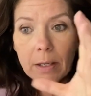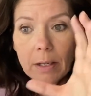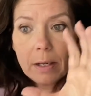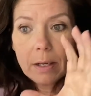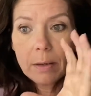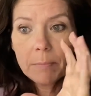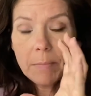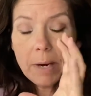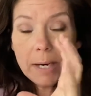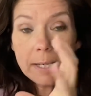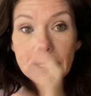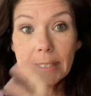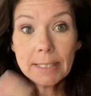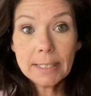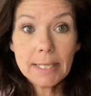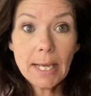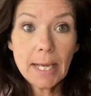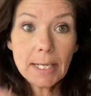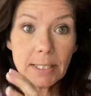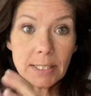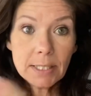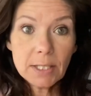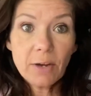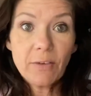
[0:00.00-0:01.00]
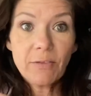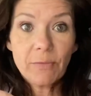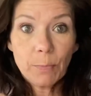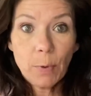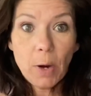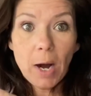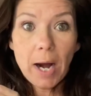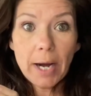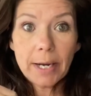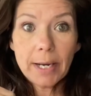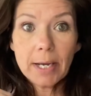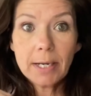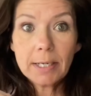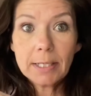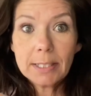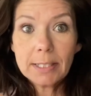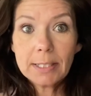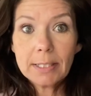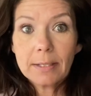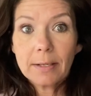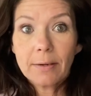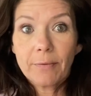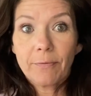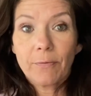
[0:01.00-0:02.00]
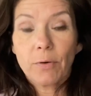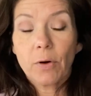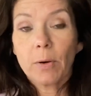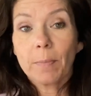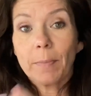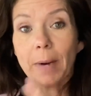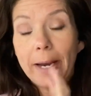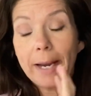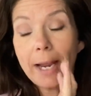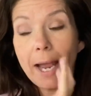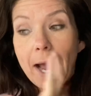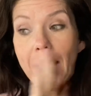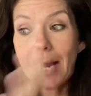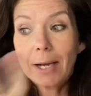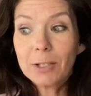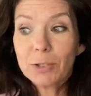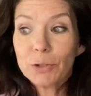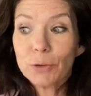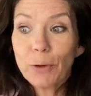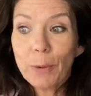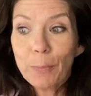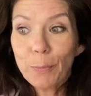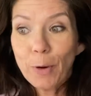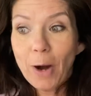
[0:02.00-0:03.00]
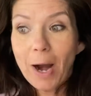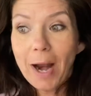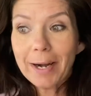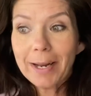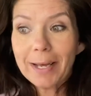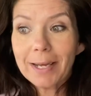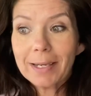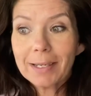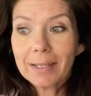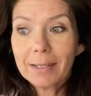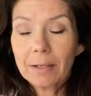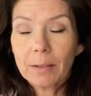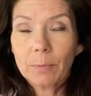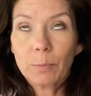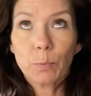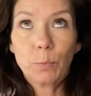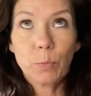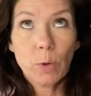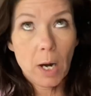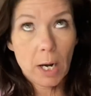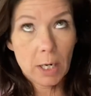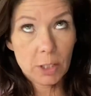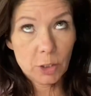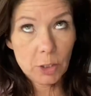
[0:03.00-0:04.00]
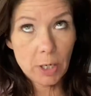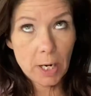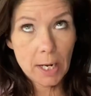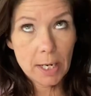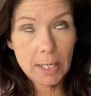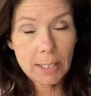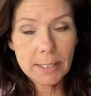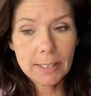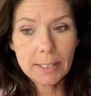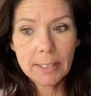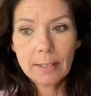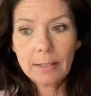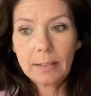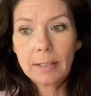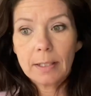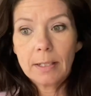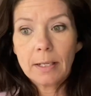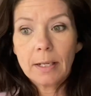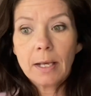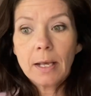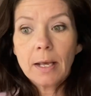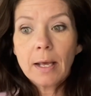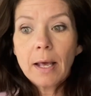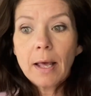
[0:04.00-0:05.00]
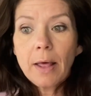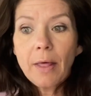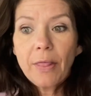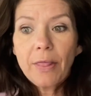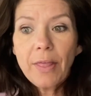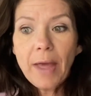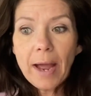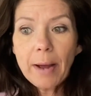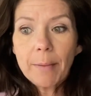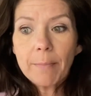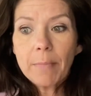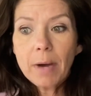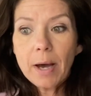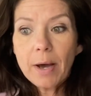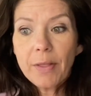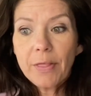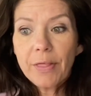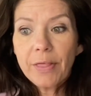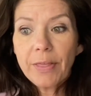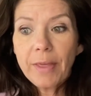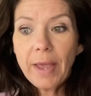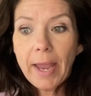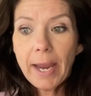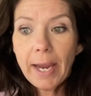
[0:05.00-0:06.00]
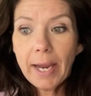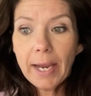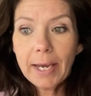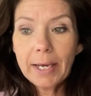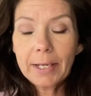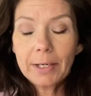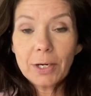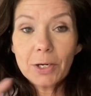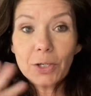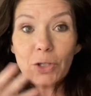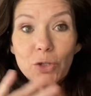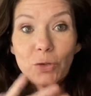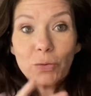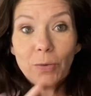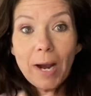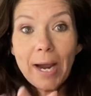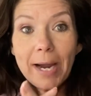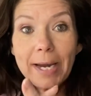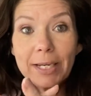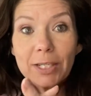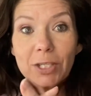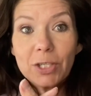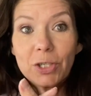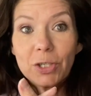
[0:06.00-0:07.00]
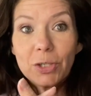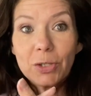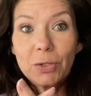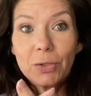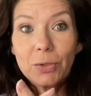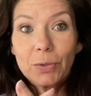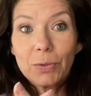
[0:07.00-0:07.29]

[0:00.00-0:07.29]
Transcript: my sets of products for my extra product projects that month and try to